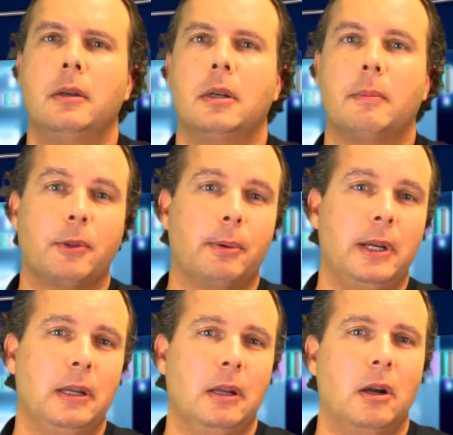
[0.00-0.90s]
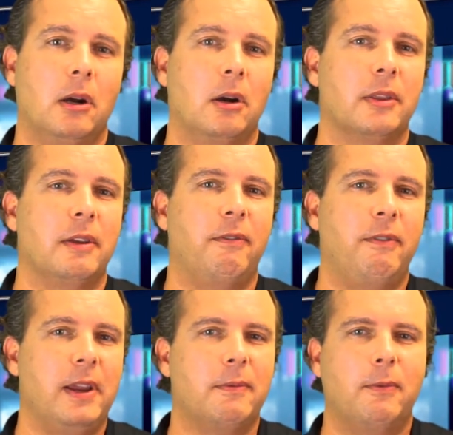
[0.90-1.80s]
Number 3 are the
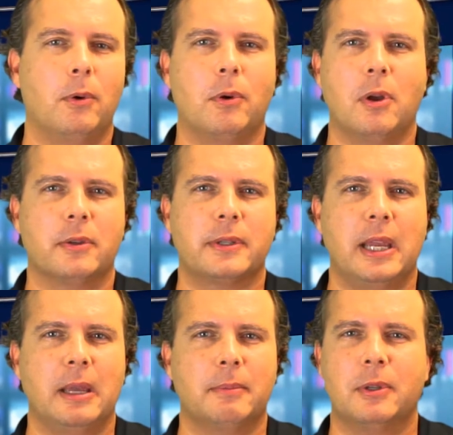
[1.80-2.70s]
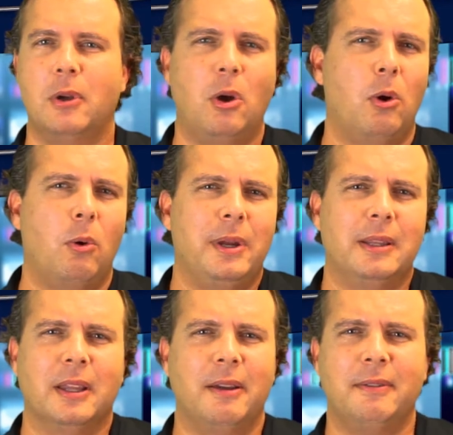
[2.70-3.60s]
fake phone call scams. Oh, we
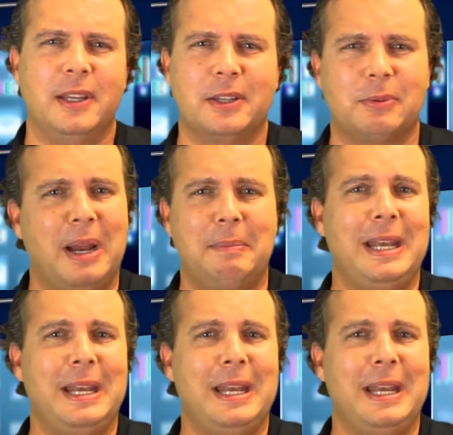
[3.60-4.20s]
love these, right?